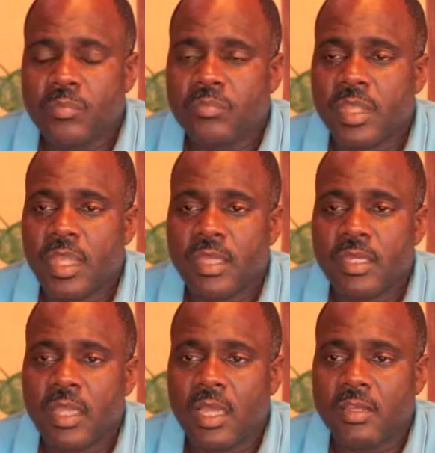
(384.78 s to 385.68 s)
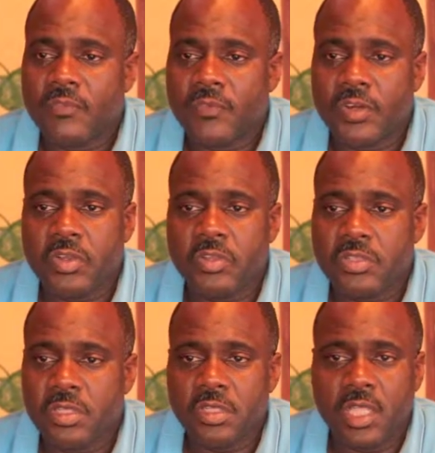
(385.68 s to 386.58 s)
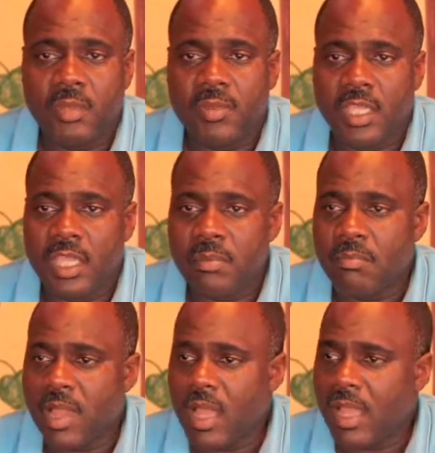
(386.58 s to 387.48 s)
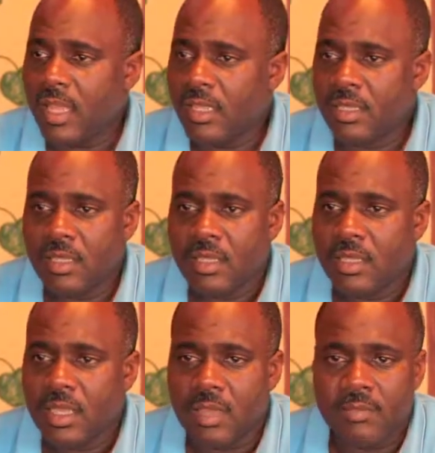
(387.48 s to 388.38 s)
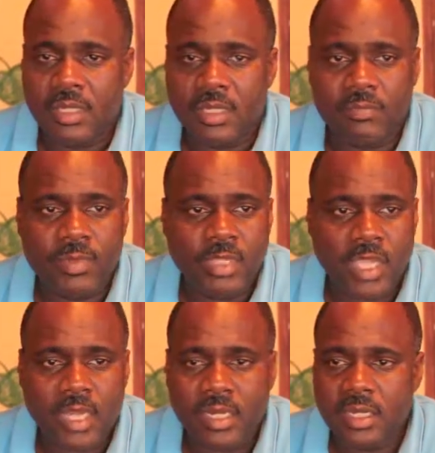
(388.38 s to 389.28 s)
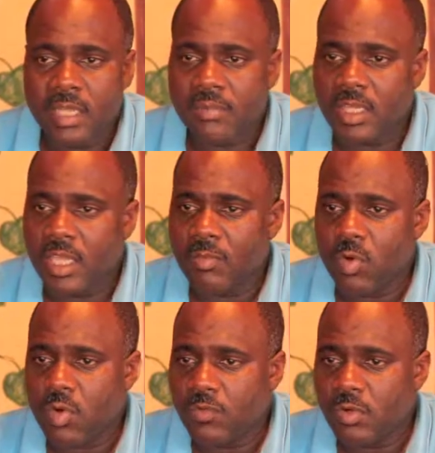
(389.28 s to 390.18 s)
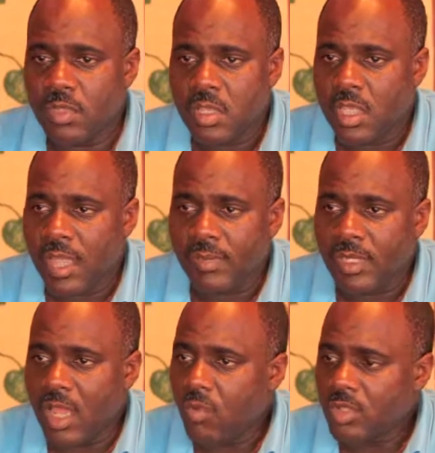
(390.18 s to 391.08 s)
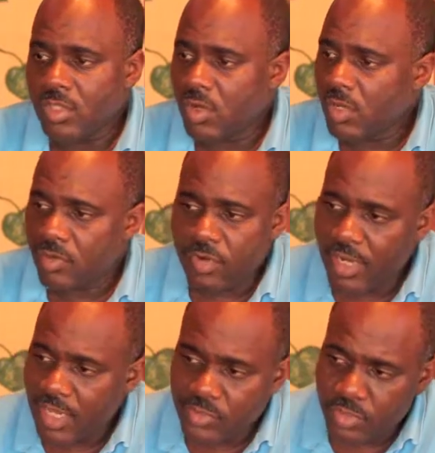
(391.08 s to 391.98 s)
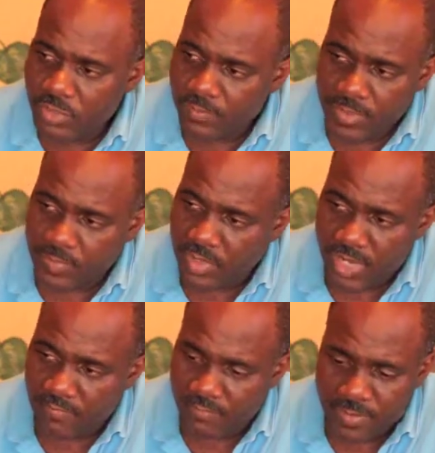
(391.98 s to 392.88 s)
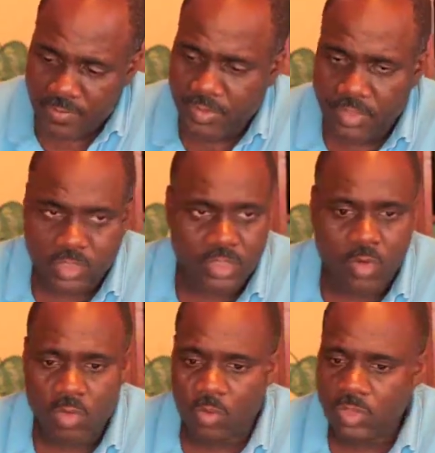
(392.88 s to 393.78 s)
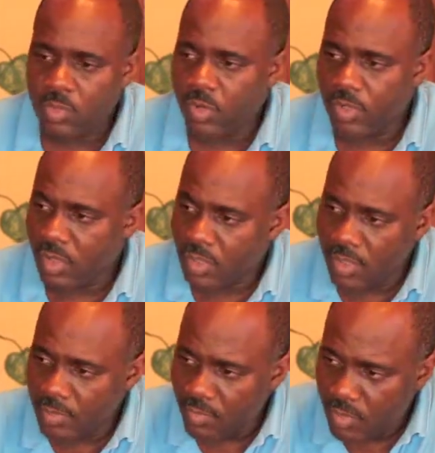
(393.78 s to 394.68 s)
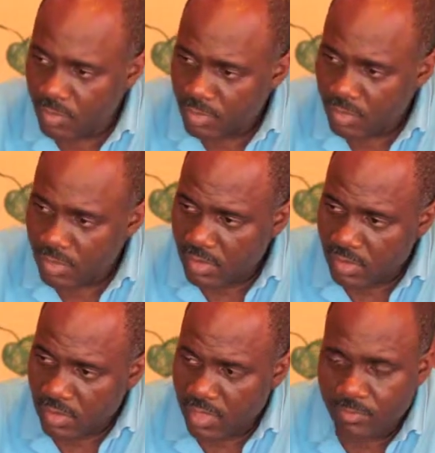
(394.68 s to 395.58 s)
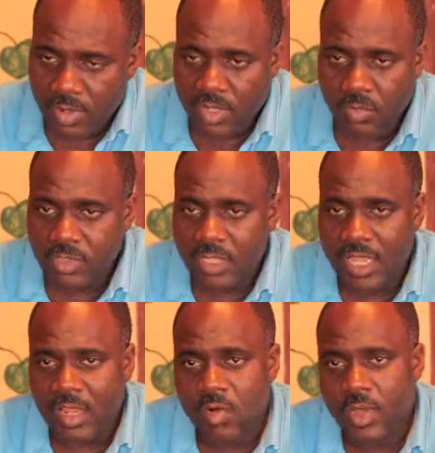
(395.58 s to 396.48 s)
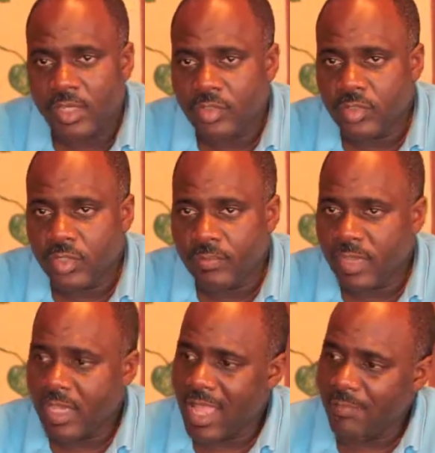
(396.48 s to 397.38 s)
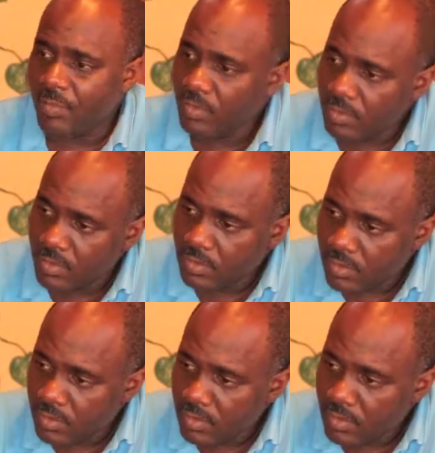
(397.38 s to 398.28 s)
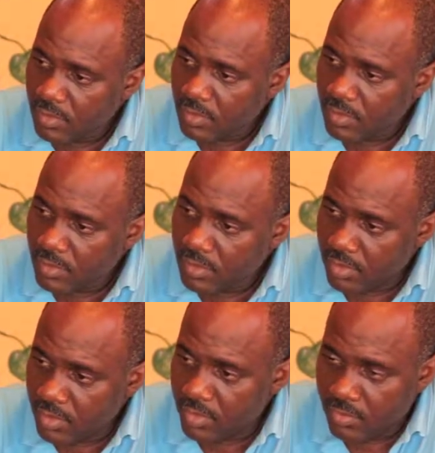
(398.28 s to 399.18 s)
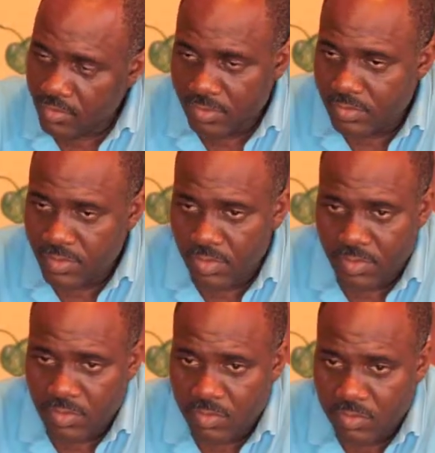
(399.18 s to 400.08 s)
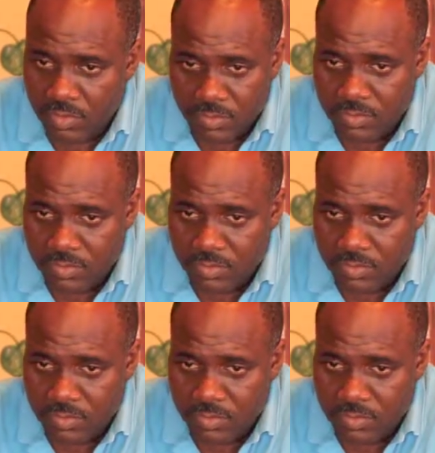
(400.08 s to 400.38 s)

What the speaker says: then the Ferguson them came by. I mean, the Buchanan them came over. I mean, that was the only relation the people have. People doesn't know what was going on in Limon. Limon was like going to the Big Apple, you know, so